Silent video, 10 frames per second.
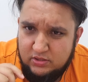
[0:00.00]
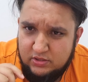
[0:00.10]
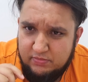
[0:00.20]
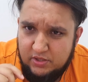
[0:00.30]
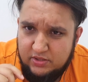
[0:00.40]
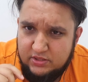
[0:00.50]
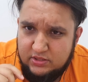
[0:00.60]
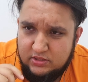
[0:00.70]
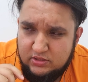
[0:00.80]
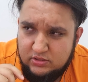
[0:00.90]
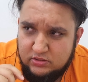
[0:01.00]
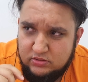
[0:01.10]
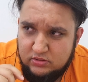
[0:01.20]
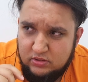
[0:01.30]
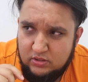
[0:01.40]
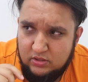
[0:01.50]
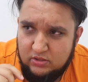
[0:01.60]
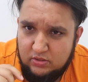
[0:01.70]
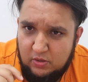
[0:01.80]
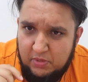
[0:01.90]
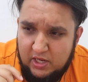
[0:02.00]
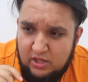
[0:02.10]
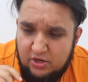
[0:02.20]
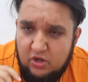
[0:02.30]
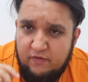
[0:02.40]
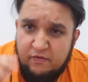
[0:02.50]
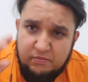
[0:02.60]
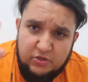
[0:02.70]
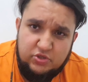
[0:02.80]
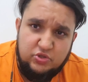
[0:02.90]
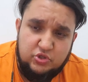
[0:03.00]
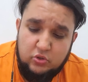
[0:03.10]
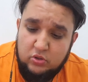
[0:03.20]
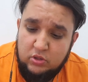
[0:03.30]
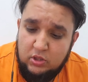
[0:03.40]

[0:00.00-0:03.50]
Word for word: to be honest, a mile and a half. Not too sure.